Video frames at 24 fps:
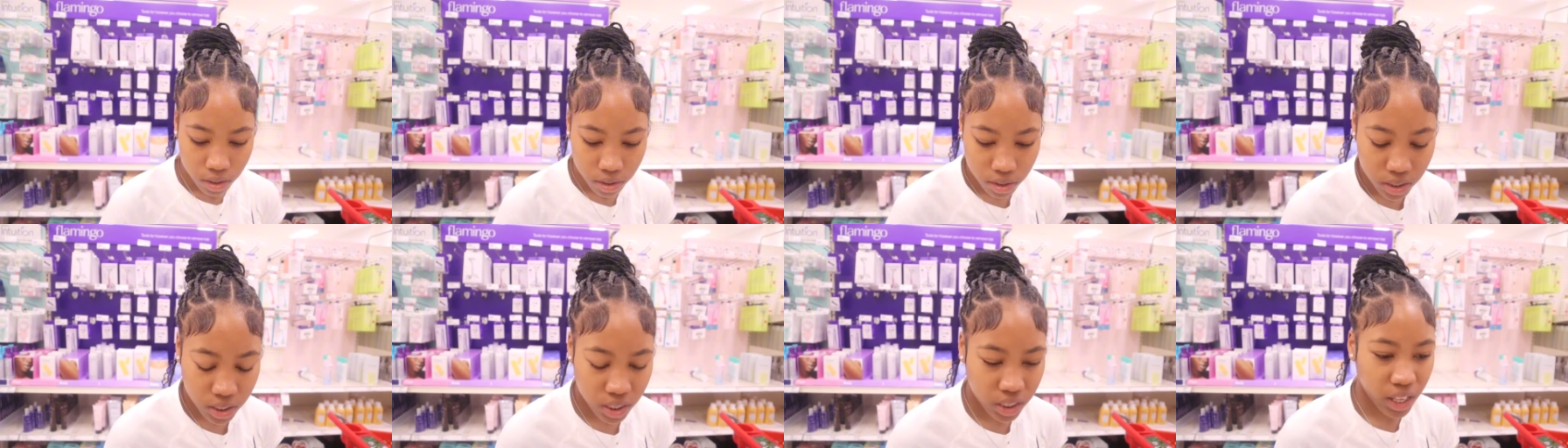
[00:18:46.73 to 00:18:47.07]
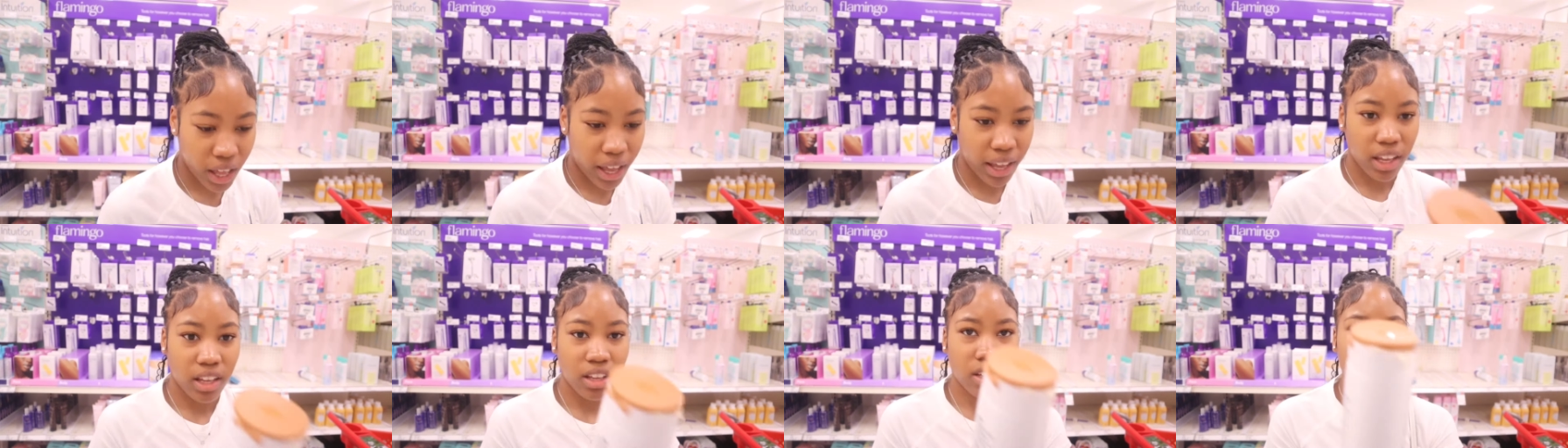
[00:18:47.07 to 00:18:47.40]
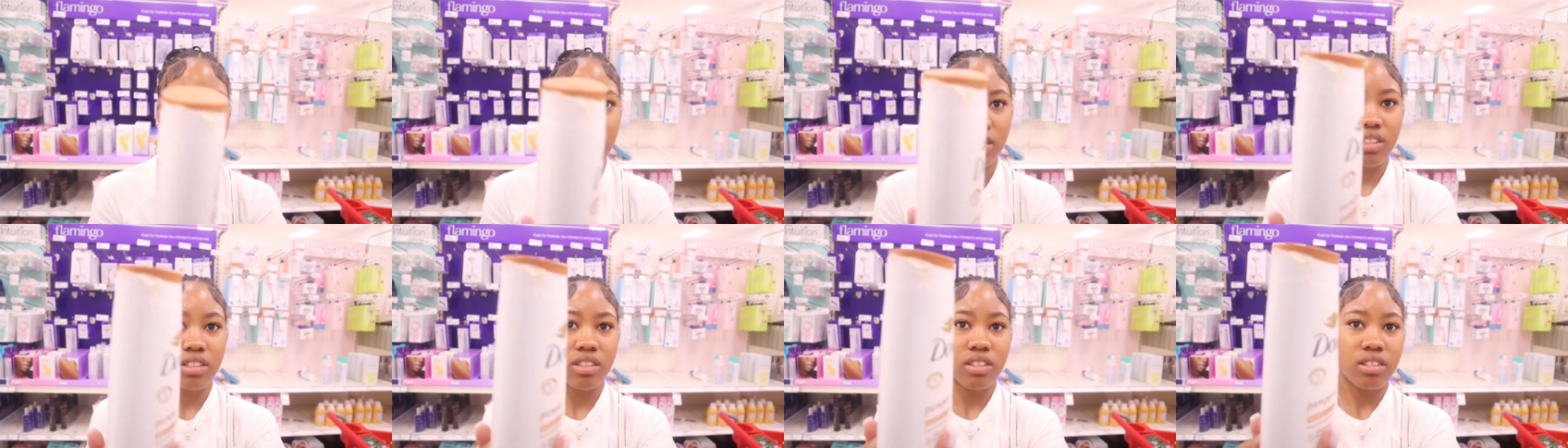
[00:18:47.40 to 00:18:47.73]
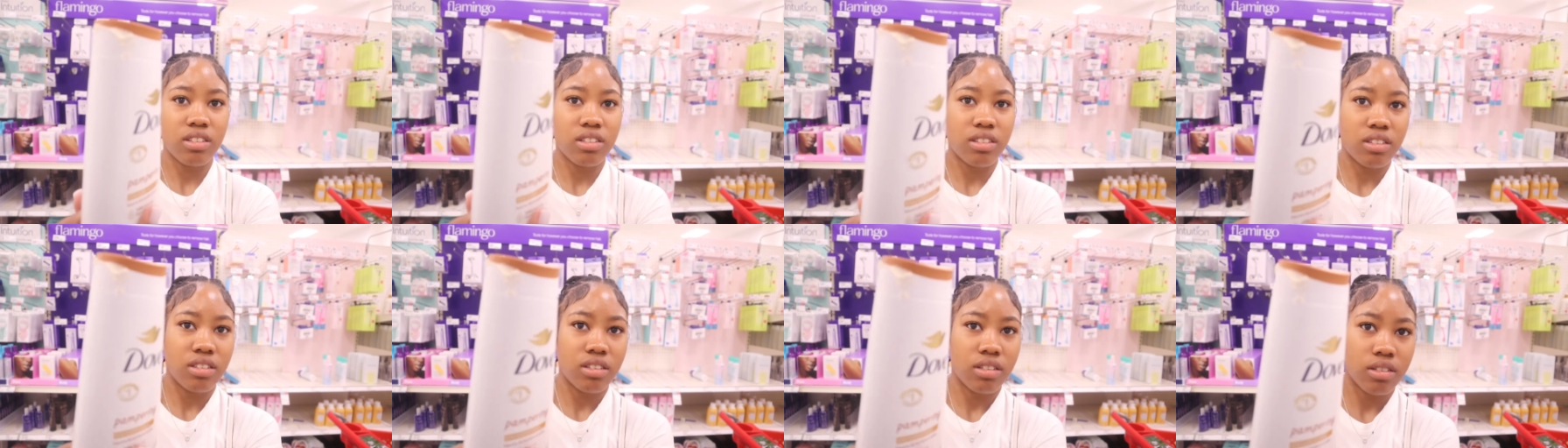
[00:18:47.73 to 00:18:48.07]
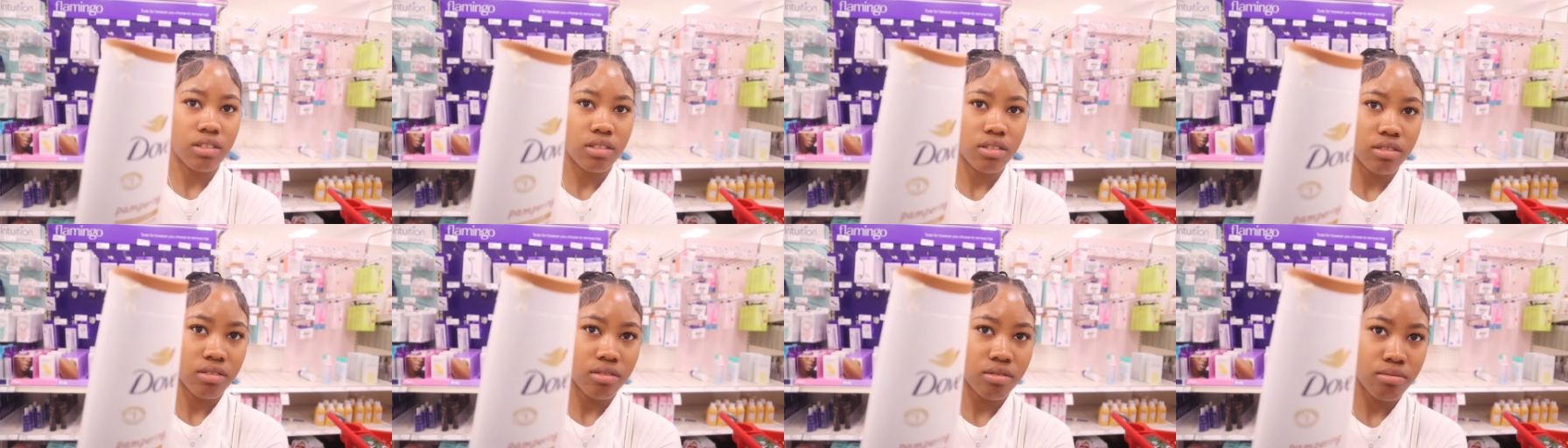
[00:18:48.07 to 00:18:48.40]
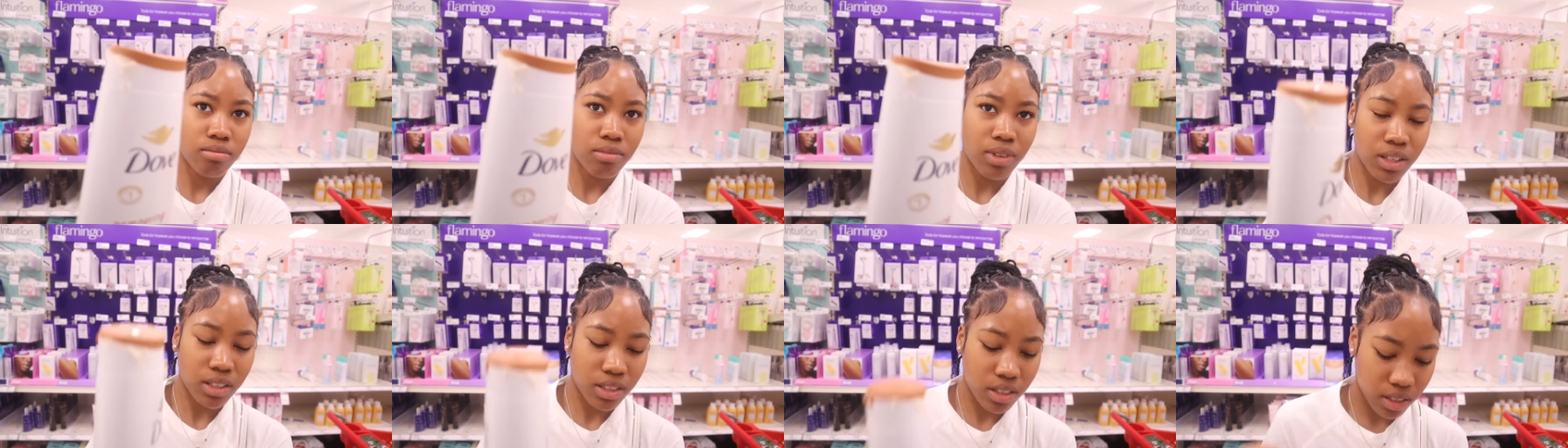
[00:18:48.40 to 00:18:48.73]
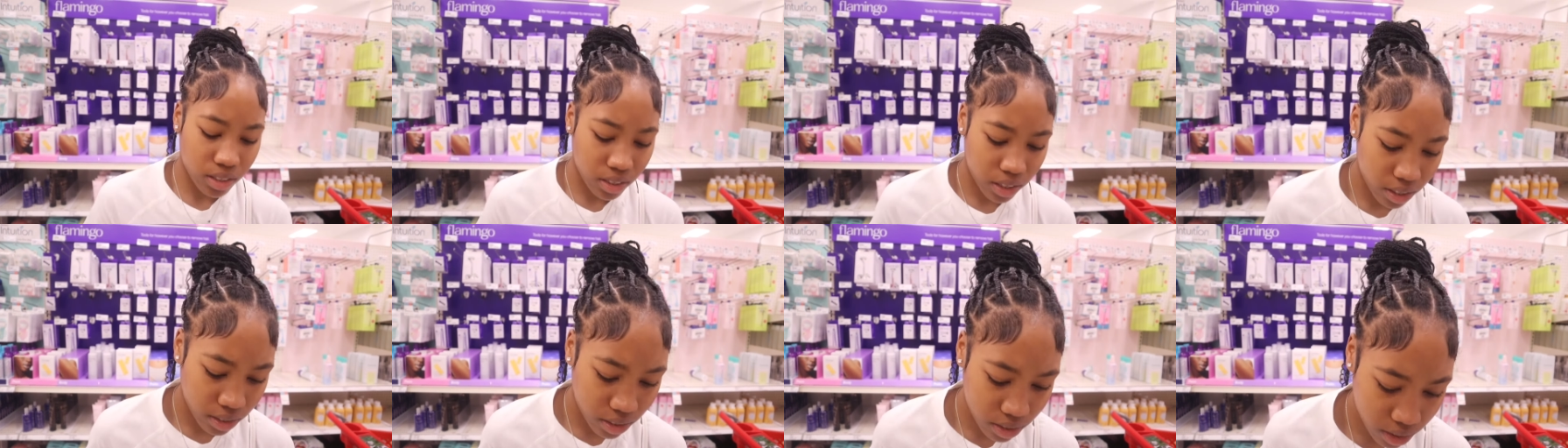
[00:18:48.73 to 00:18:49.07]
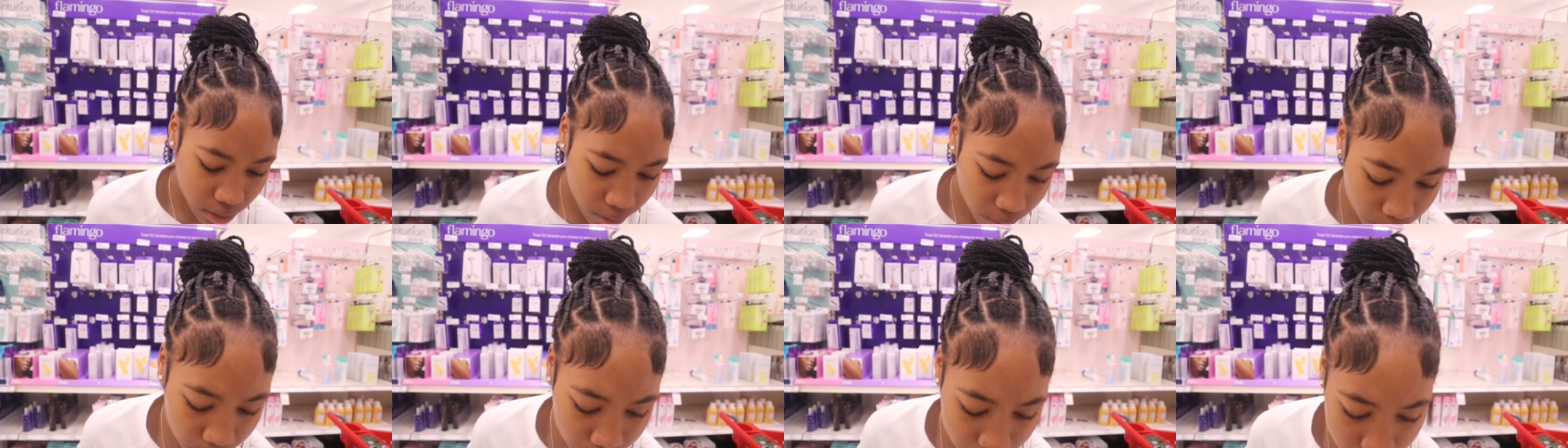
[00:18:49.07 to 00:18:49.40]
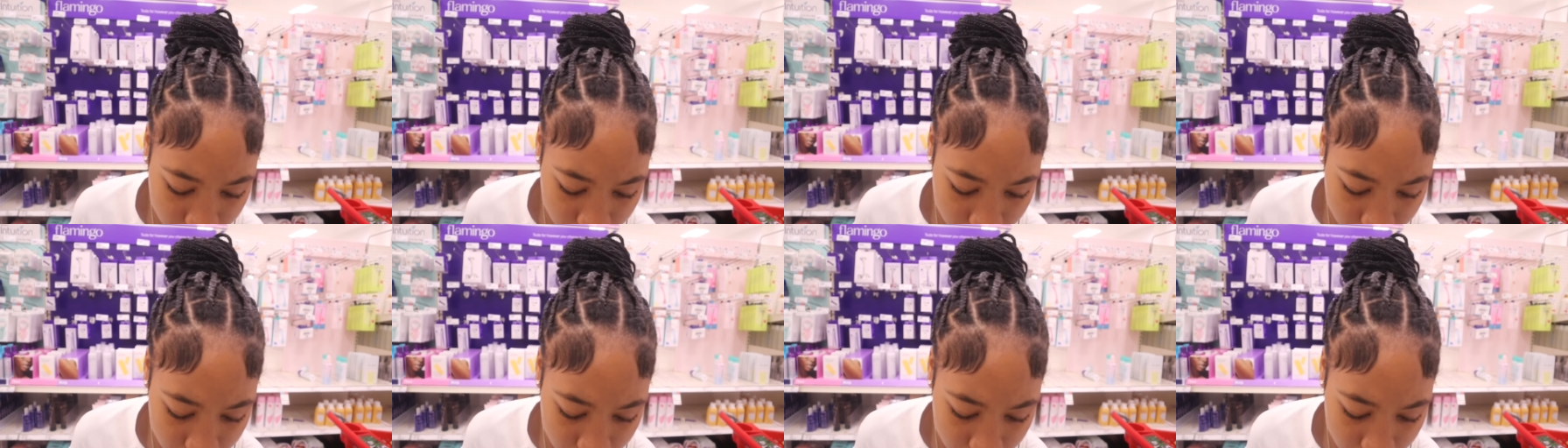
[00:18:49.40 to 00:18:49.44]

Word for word: see like it's that's disgusting